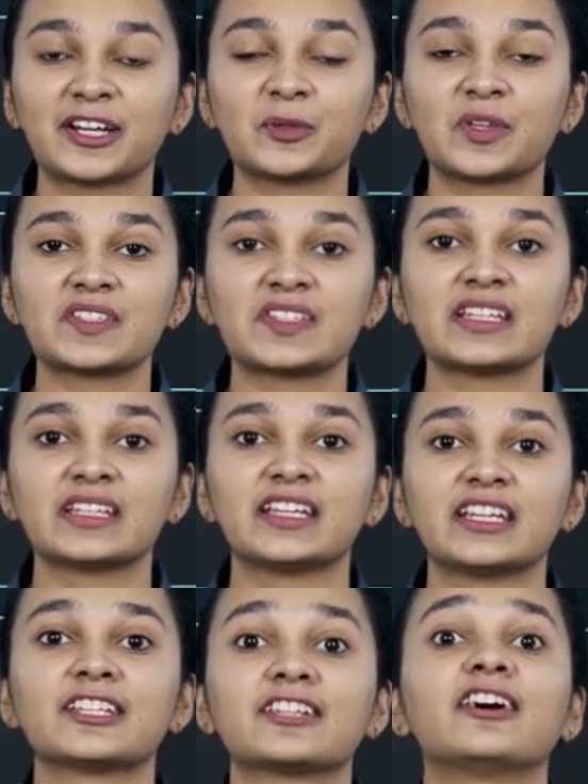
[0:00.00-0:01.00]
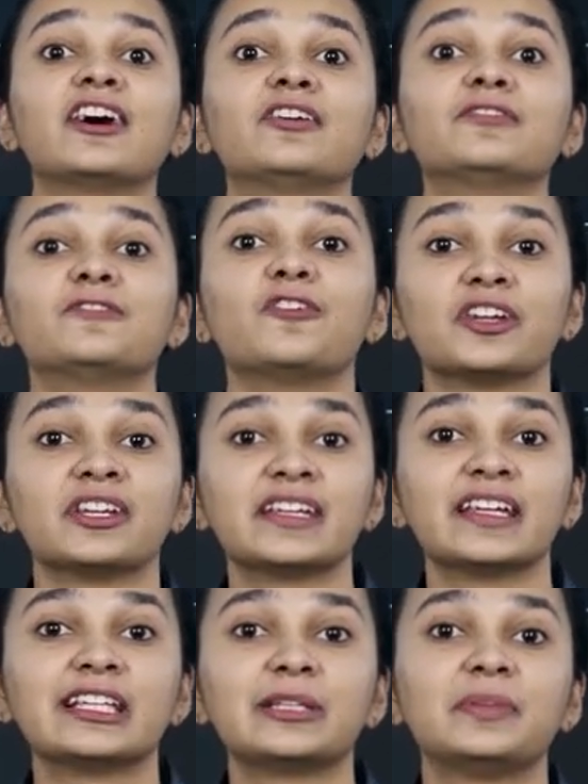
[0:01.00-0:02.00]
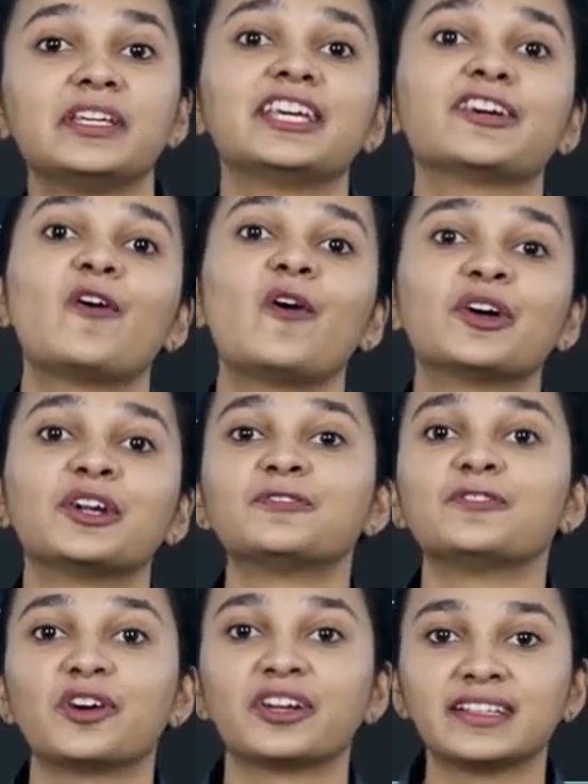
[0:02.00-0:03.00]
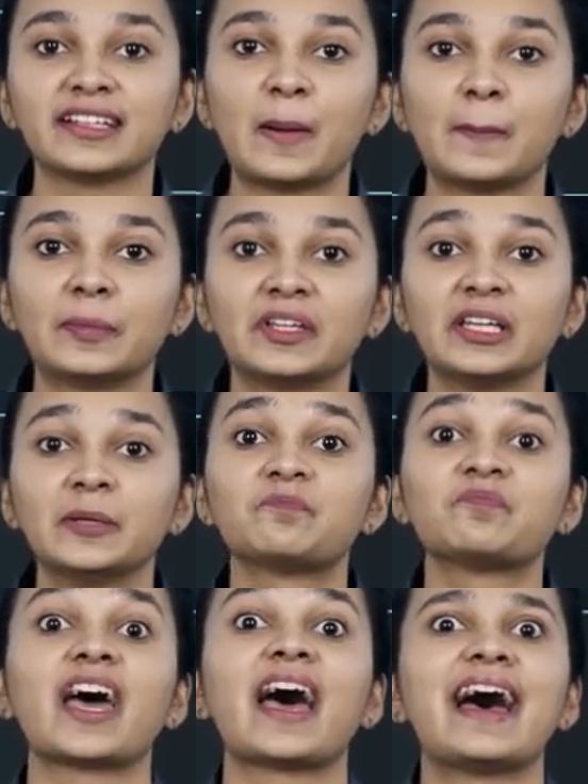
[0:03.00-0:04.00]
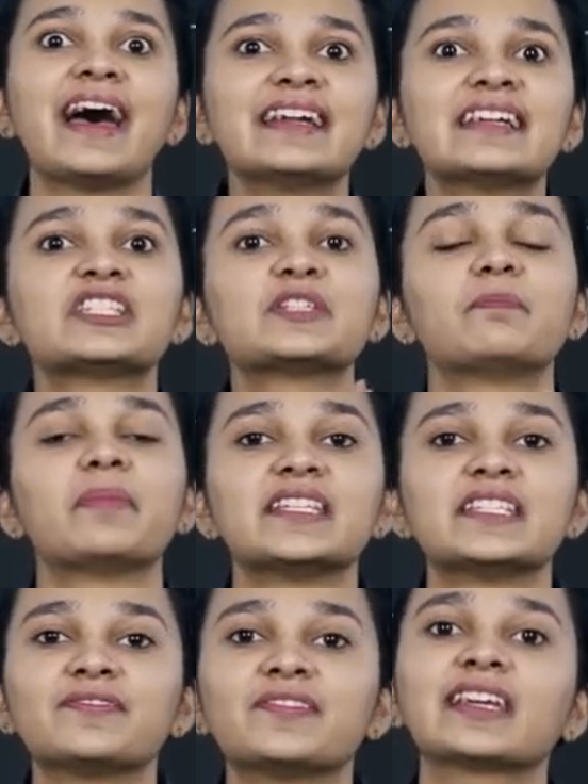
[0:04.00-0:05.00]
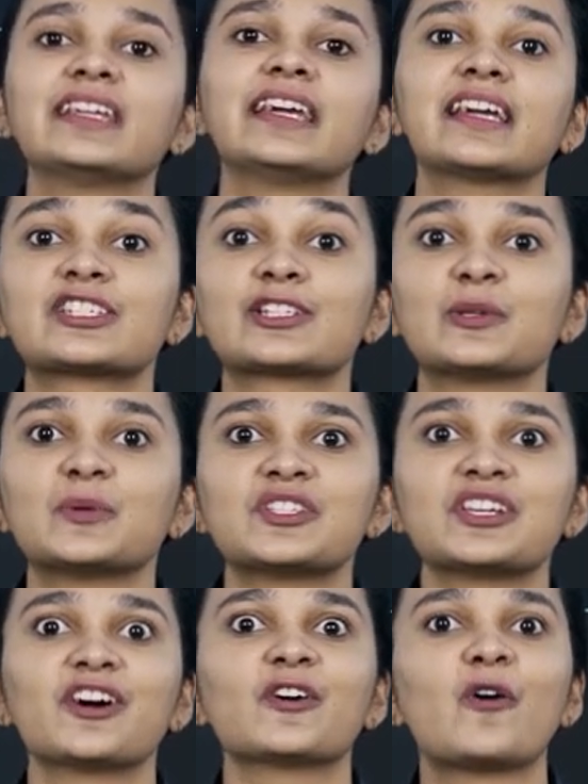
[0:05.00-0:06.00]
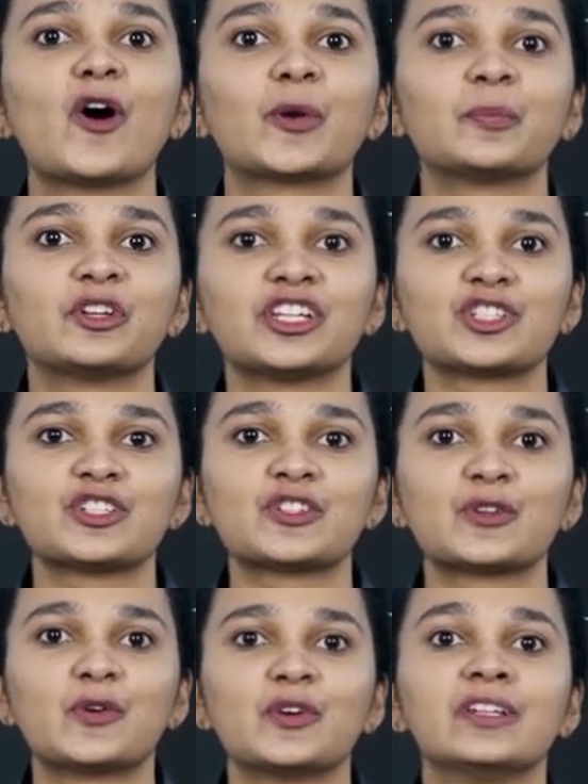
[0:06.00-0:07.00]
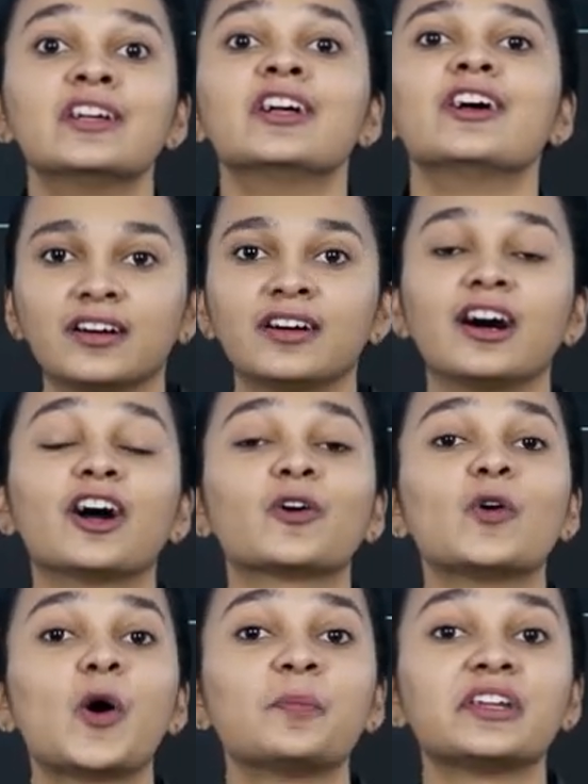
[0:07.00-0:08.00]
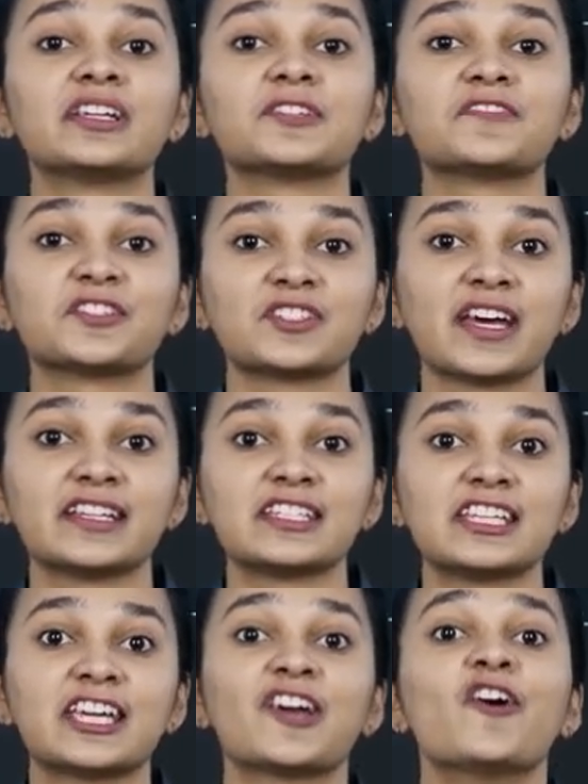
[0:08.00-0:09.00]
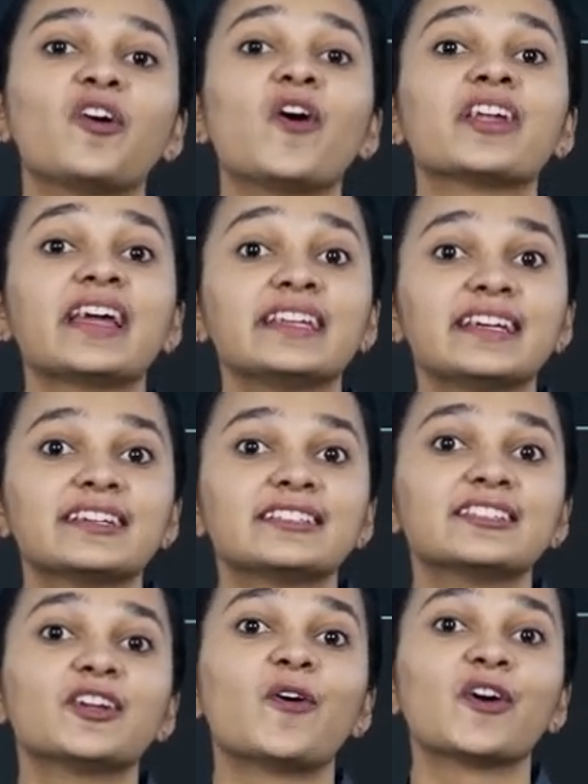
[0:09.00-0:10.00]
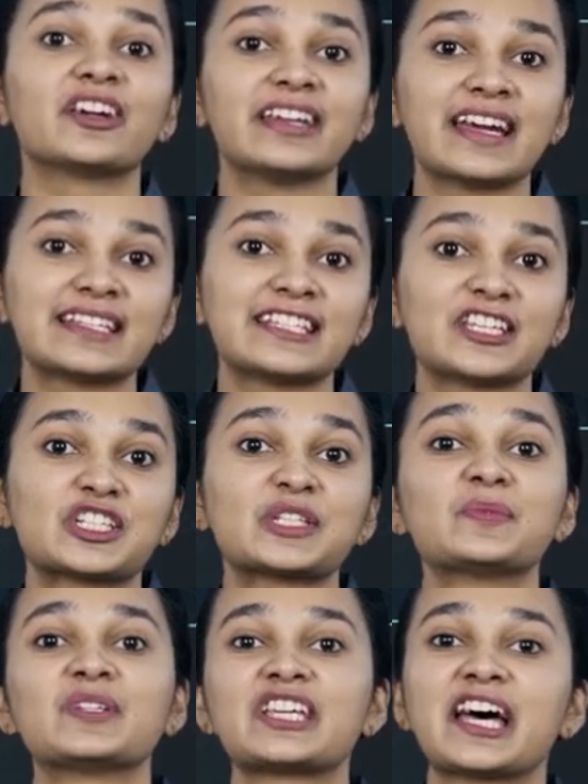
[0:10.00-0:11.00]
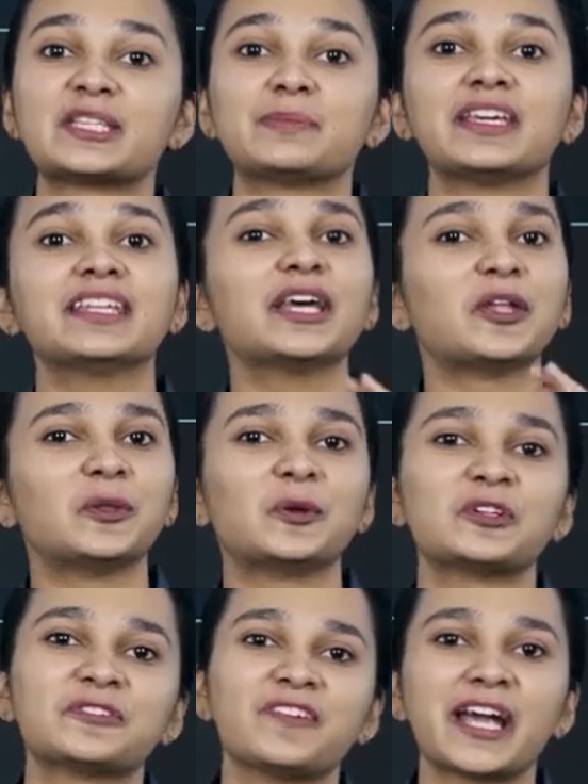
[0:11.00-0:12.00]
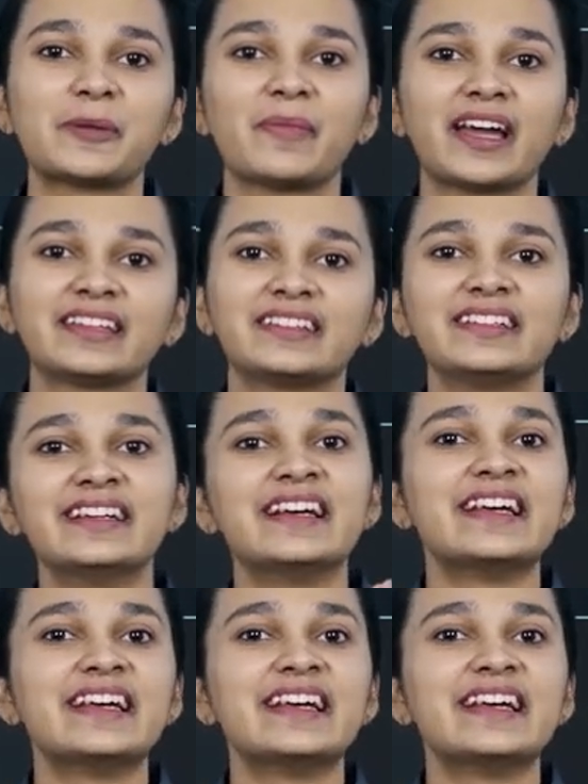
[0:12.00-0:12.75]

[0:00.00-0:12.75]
Act 2008, a foreign LLP or a foreign company and it specifically excludes a corporation sole, a, a cooperative society or any other organization which has been notified by the